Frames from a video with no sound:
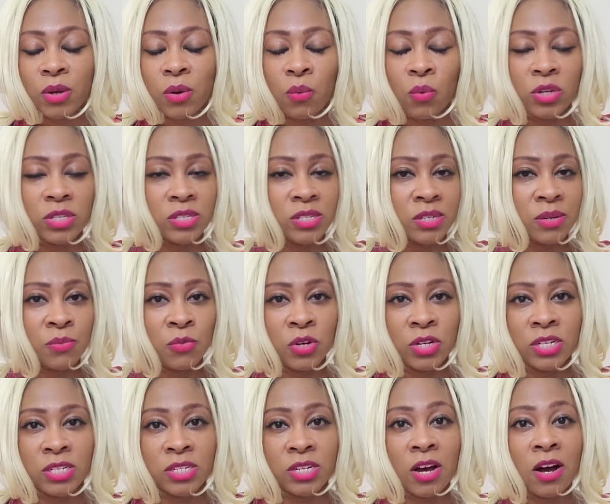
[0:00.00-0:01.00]
Once
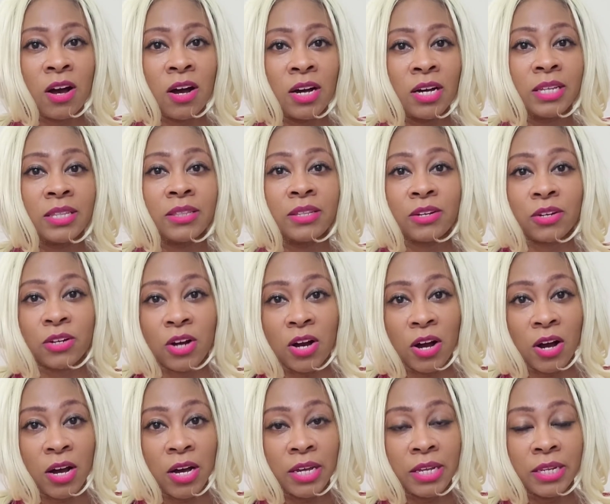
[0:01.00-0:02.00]
someone is gone, they're
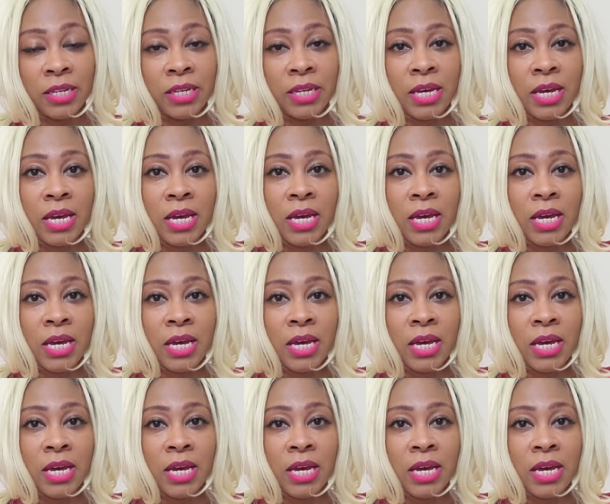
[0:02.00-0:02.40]
gone.